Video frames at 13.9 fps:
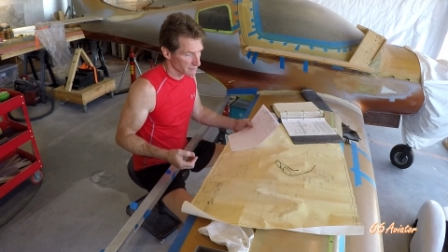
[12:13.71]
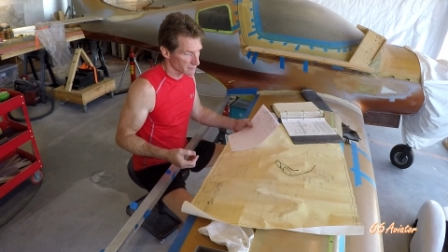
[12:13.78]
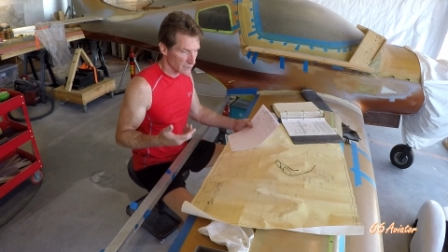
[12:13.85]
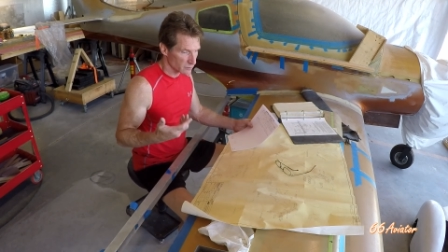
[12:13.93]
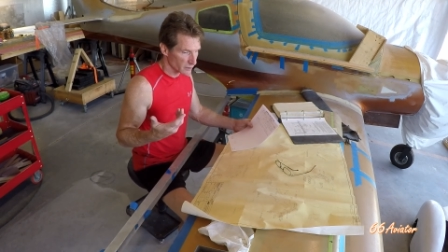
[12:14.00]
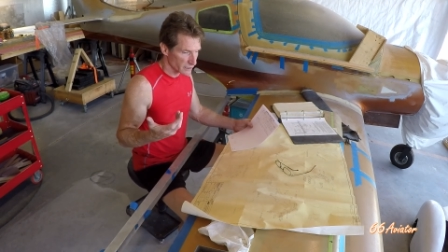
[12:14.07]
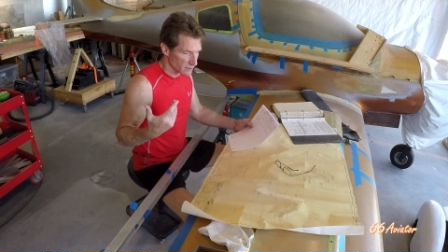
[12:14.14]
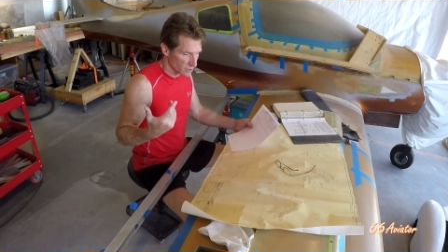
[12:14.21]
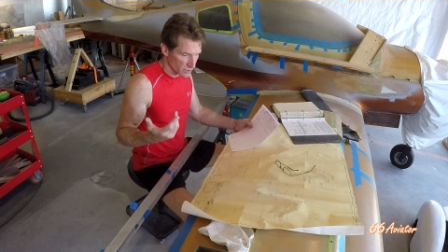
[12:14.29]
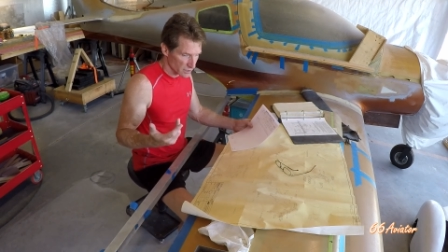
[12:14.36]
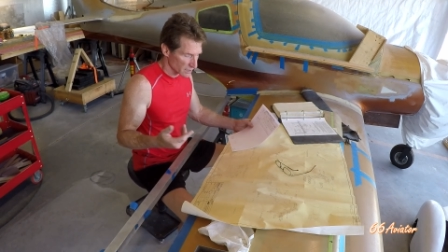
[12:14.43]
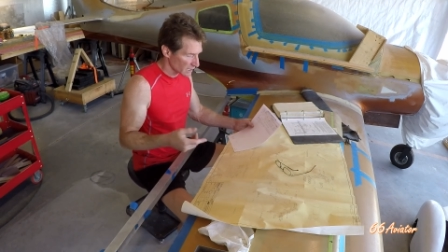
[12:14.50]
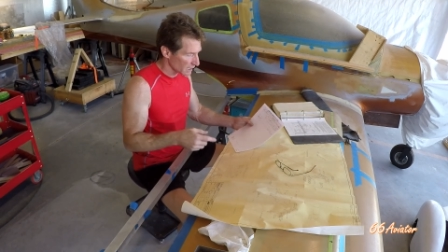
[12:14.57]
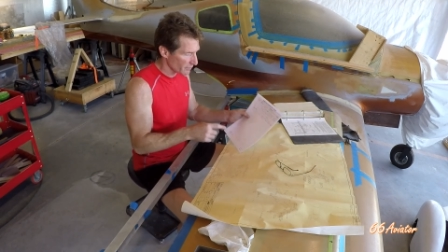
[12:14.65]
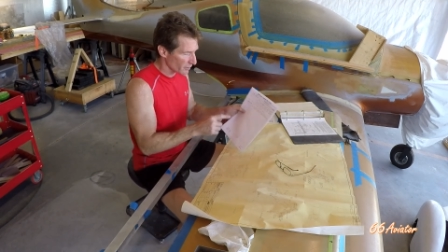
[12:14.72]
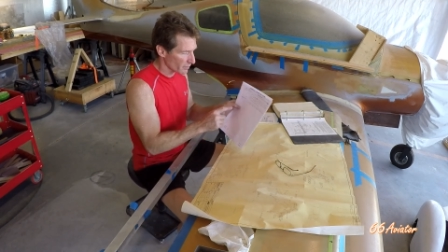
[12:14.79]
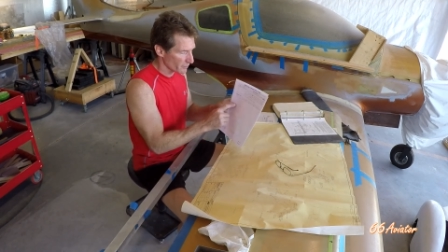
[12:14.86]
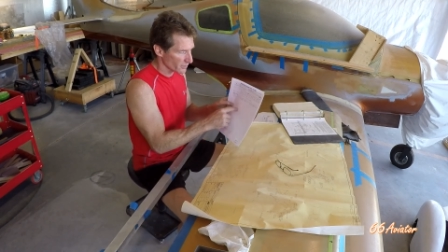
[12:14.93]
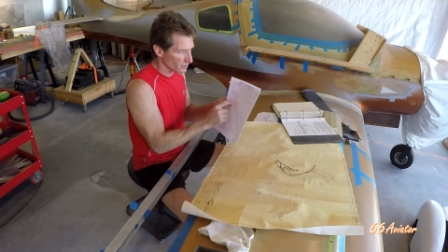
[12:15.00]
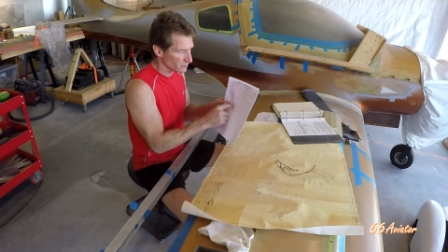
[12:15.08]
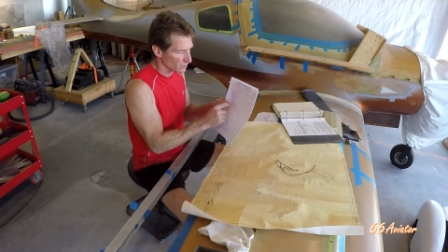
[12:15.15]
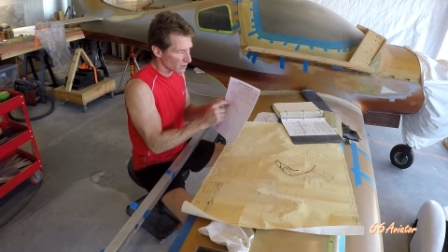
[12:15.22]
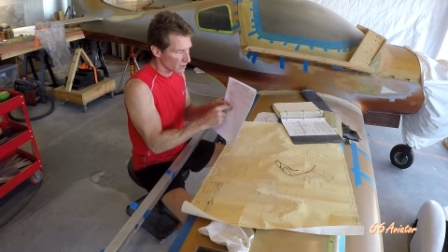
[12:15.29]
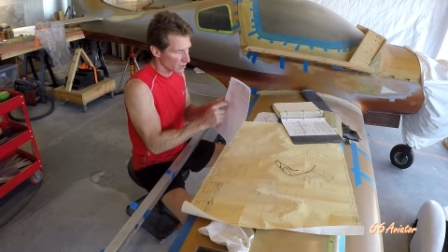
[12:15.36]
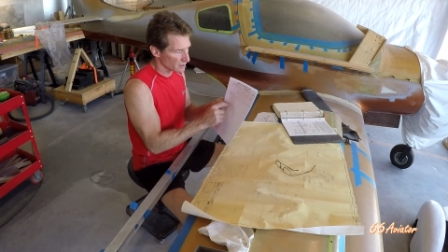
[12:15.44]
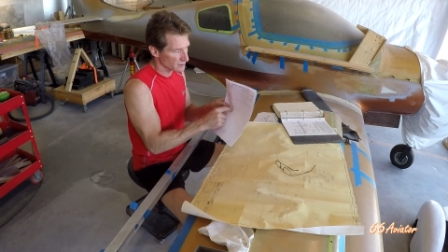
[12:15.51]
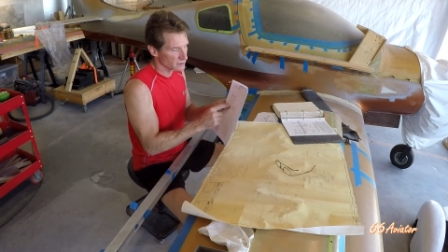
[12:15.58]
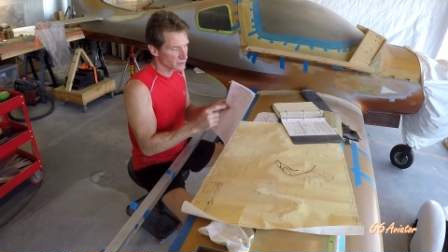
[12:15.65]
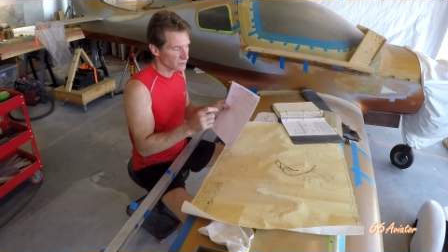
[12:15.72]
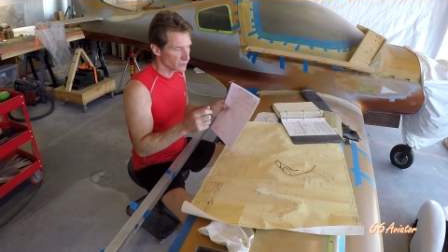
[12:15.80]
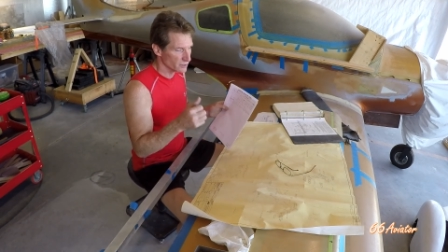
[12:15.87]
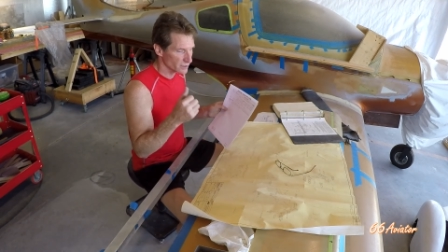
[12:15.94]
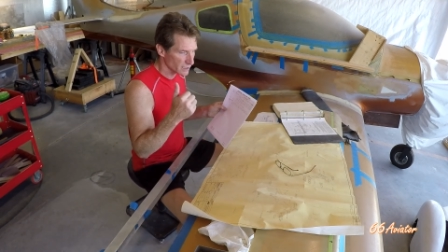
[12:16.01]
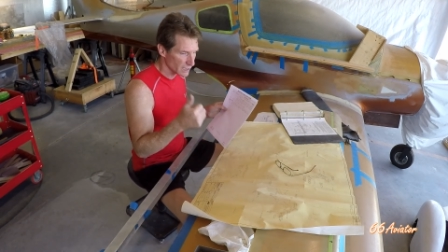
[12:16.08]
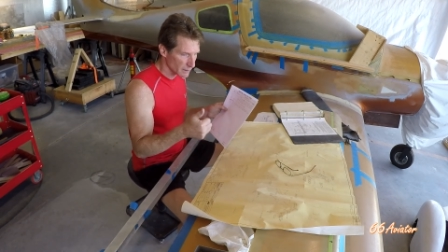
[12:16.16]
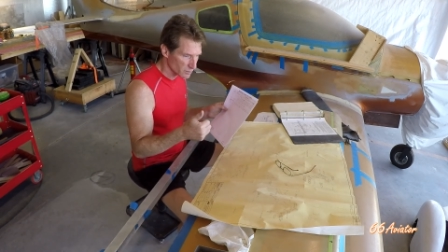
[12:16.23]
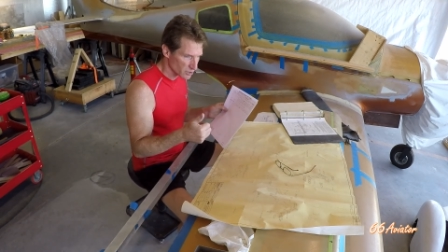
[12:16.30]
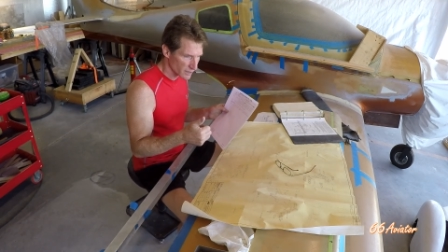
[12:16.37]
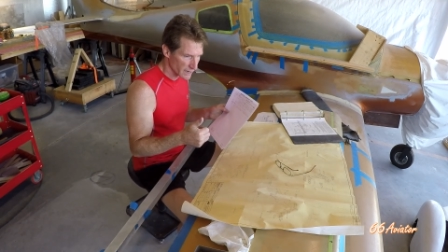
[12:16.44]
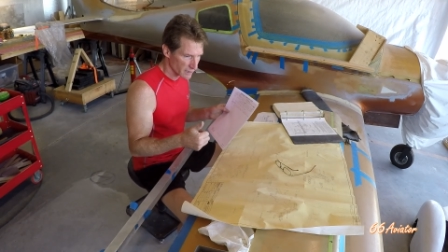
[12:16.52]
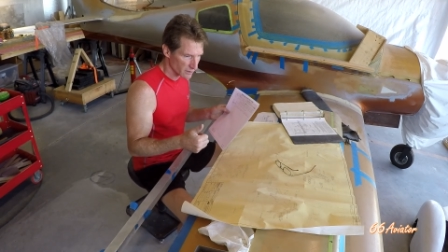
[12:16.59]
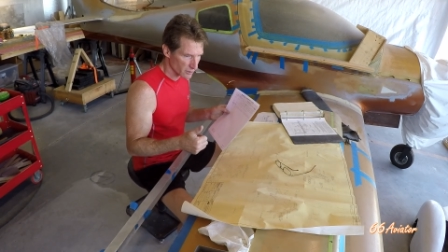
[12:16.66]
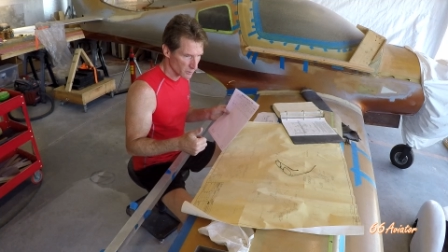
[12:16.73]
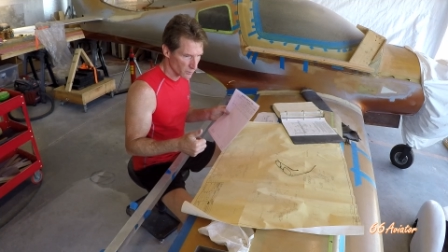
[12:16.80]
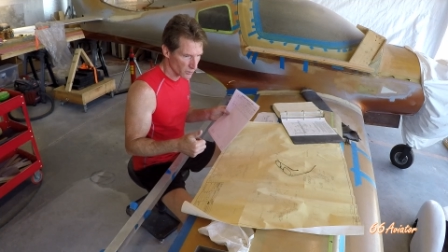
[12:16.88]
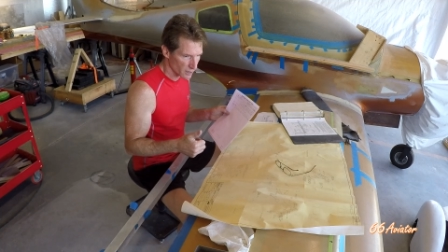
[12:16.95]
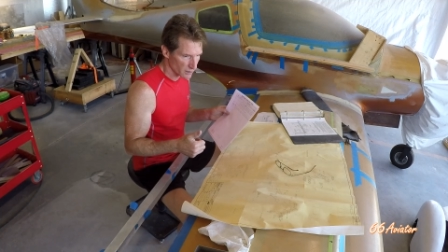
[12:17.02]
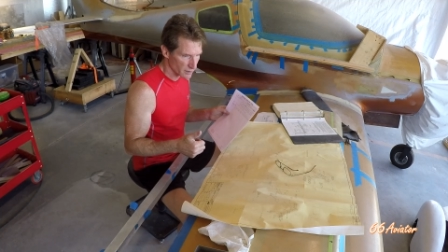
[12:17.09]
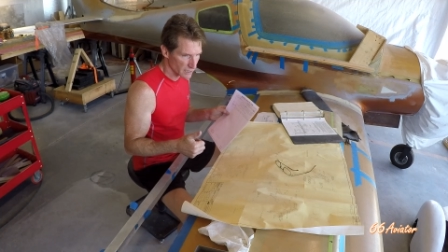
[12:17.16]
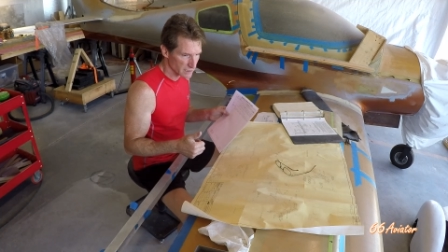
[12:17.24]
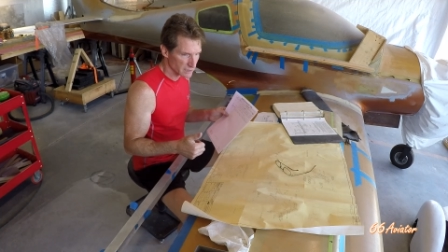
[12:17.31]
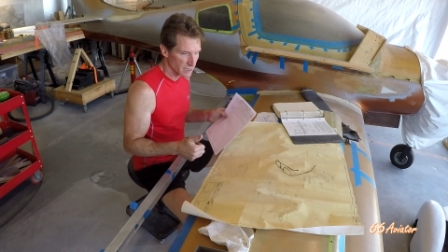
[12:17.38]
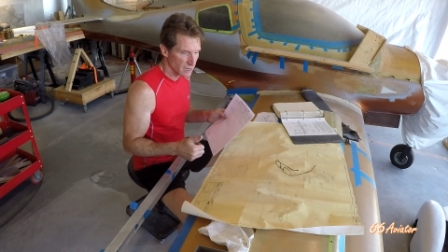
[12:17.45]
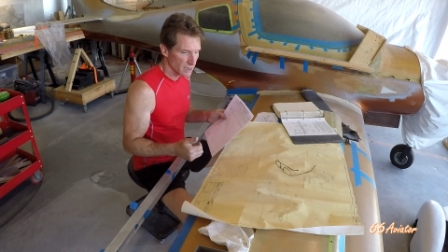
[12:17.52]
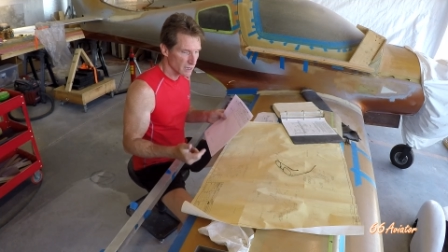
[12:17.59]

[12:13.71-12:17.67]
That's why it's good to keep a build log so you can keep track of your progress,